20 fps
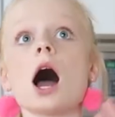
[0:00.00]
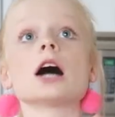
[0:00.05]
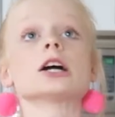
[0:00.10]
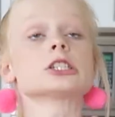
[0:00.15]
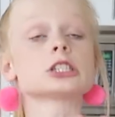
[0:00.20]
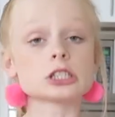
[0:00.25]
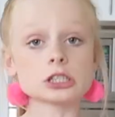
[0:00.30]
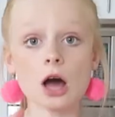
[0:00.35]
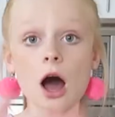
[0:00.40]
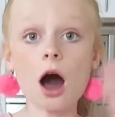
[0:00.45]
I
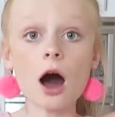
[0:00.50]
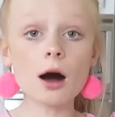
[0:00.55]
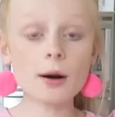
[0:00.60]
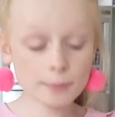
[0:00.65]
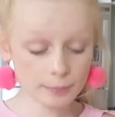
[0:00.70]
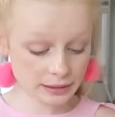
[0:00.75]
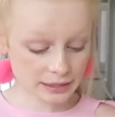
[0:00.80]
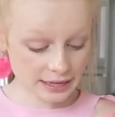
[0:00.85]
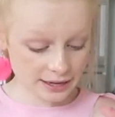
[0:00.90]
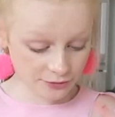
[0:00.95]
just
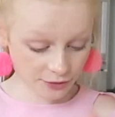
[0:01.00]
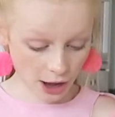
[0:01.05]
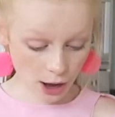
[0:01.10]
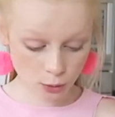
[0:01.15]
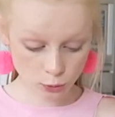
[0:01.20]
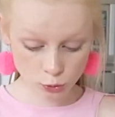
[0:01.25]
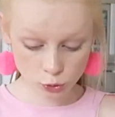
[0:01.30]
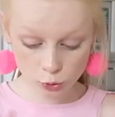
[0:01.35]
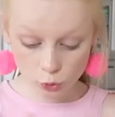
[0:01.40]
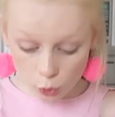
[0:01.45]
can't believe
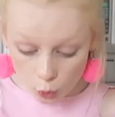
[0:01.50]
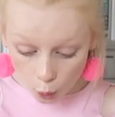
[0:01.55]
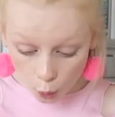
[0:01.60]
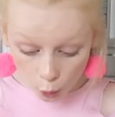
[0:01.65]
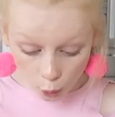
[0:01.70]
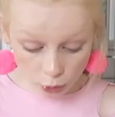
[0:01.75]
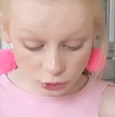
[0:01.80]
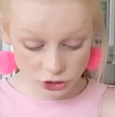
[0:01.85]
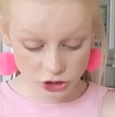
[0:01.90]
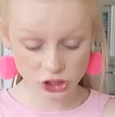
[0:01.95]
how
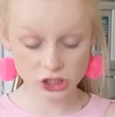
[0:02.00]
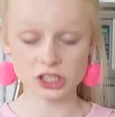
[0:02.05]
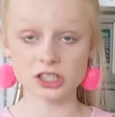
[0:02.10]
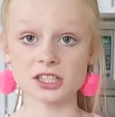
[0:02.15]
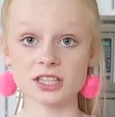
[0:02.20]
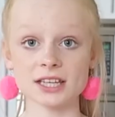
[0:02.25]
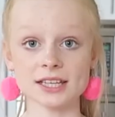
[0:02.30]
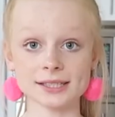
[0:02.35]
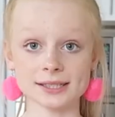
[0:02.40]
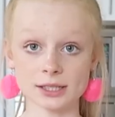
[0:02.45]
gorgeous
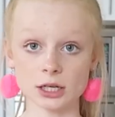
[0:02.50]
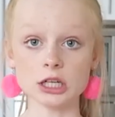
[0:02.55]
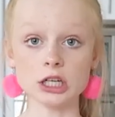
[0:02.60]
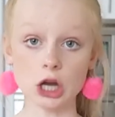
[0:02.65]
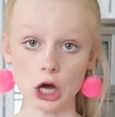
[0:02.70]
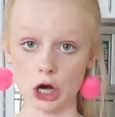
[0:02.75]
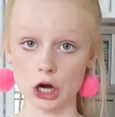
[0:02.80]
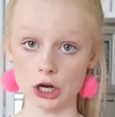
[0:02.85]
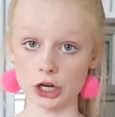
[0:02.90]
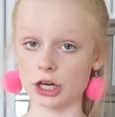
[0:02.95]
these
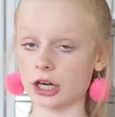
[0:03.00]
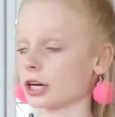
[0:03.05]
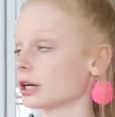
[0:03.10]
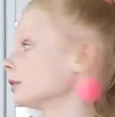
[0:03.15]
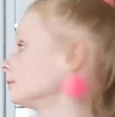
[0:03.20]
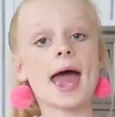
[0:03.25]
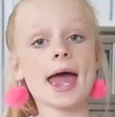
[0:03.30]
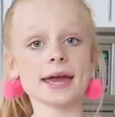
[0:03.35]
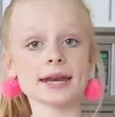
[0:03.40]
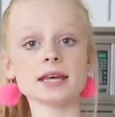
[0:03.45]
look.
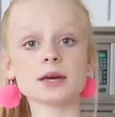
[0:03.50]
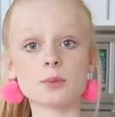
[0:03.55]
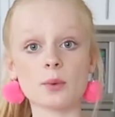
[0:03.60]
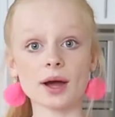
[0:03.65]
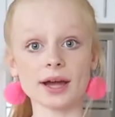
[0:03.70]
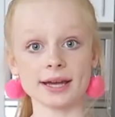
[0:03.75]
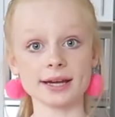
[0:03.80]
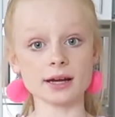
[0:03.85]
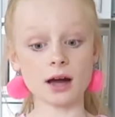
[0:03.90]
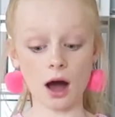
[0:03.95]

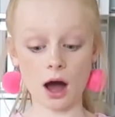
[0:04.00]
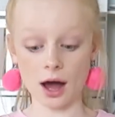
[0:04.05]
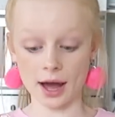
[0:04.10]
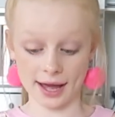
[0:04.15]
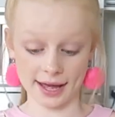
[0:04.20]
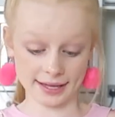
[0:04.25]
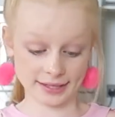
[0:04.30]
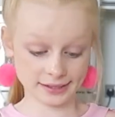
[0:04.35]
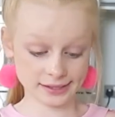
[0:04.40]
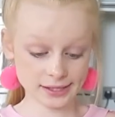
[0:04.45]
Anyway,
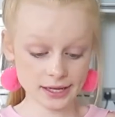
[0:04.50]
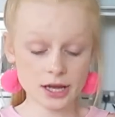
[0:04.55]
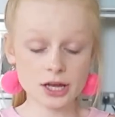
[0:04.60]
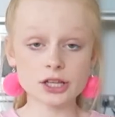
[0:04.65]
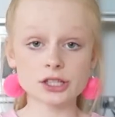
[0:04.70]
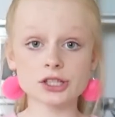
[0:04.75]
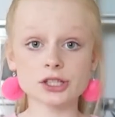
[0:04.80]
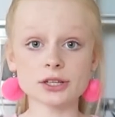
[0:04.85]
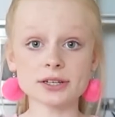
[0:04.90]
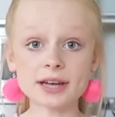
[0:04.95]
guys,
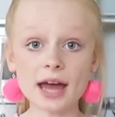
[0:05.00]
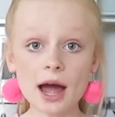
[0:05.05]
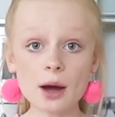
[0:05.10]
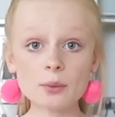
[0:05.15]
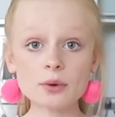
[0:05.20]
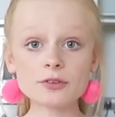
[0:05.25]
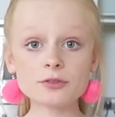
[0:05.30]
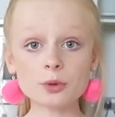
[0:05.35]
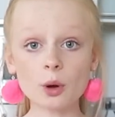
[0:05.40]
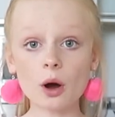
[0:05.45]
so now
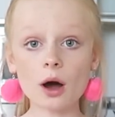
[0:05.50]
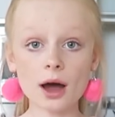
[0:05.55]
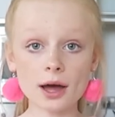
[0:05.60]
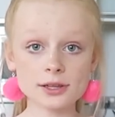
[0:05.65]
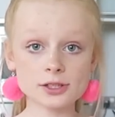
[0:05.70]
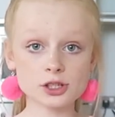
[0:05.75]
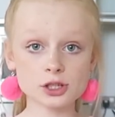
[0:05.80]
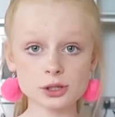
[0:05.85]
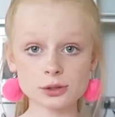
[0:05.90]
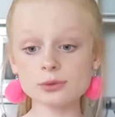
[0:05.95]
we've got
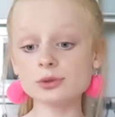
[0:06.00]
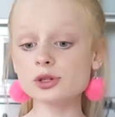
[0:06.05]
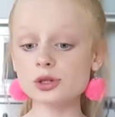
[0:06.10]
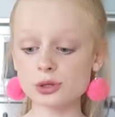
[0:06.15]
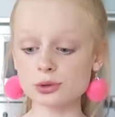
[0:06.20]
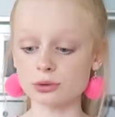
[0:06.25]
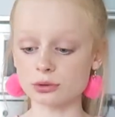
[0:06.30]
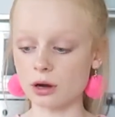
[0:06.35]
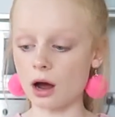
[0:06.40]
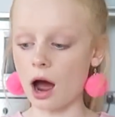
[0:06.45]
our two
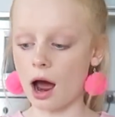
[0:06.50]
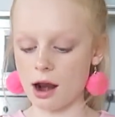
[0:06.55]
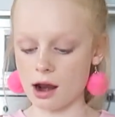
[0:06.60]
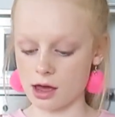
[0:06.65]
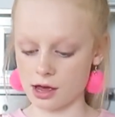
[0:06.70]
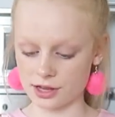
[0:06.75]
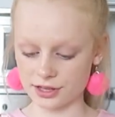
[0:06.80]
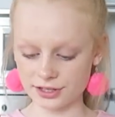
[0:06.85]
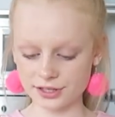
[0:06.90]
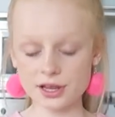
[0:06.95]
noodle
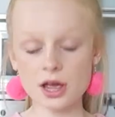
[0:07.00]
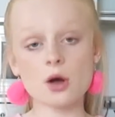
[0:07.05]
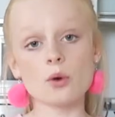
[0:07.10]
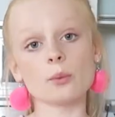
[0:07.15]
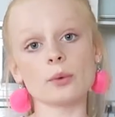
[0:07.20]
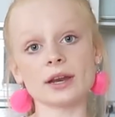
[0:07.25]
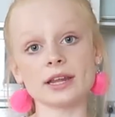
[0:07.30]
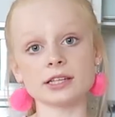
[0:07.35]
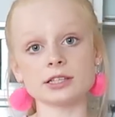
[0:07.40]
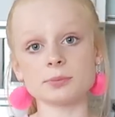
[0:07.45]
colours.
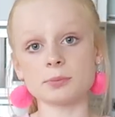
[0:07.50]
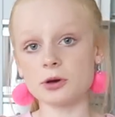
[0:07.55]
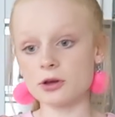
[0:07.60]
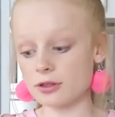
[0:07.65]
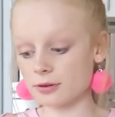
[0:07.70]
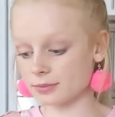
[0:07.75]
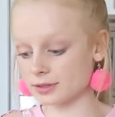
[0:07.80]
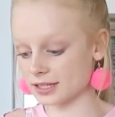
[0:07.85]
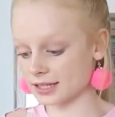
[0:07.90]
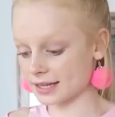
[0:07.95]
We need to put
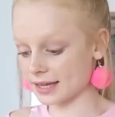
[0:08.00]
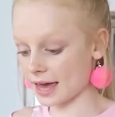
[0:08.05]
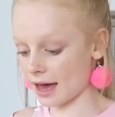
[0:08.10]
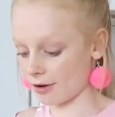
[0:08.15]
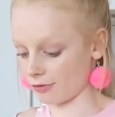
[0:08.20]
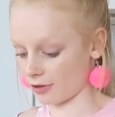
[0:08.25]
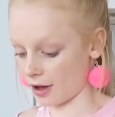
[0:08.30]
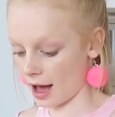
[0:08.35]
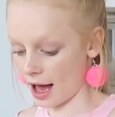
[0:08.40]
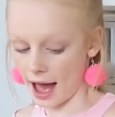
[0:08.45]
them
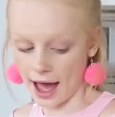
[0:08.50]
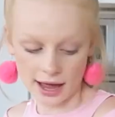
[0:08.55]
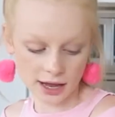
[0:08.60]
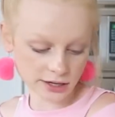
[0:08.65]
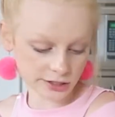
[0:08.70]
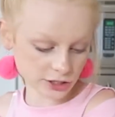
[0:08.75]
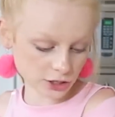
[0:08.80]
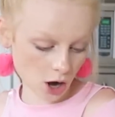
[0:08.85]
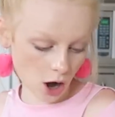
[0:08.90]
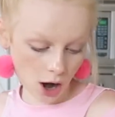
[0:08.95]
together,
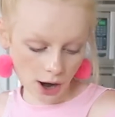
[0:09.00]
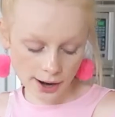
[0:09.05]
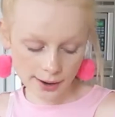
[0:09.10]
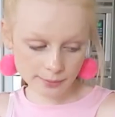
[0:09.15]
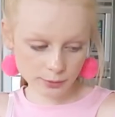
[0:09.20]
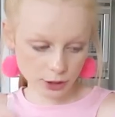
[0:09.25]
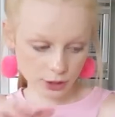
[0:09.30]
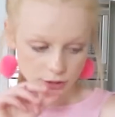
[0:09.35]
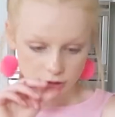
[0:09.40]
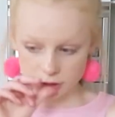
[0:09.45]
and
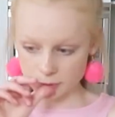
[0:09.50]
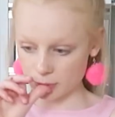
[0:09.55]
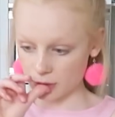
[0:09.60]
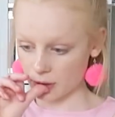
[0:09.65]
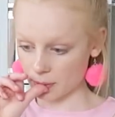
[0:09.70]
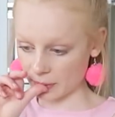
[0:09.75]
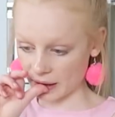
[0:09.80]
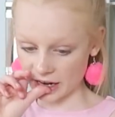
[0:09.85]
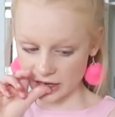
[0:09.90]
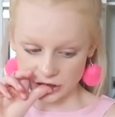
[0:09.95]
I'm going to
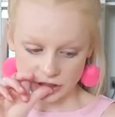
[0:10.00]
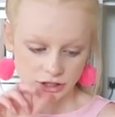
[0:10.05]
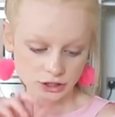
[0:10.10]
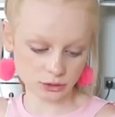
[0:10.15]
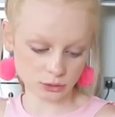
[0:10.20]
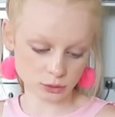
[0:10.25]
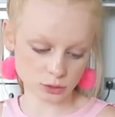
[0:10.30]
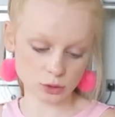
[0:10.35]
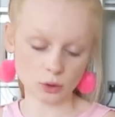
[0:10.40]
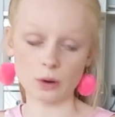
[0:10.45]
put my
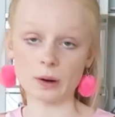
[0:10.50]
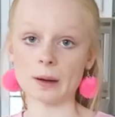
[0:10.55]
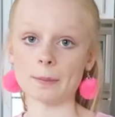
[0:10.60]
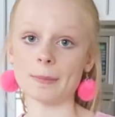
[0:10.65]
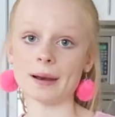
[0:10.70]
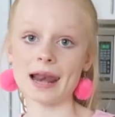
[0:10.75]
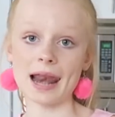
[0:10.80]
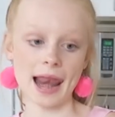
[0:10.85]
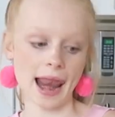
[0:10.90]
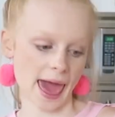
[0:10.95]
noodles on
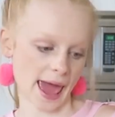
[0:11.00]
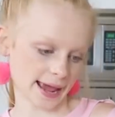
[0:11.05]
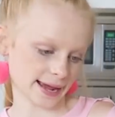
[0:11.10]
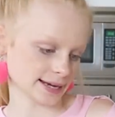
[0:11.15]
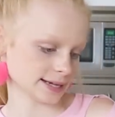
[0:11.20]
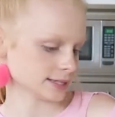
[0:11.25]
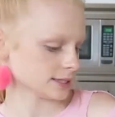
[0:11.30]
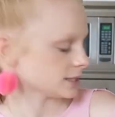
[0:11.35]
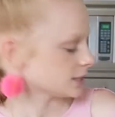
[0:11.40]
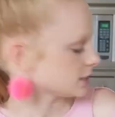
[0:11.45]
a plate.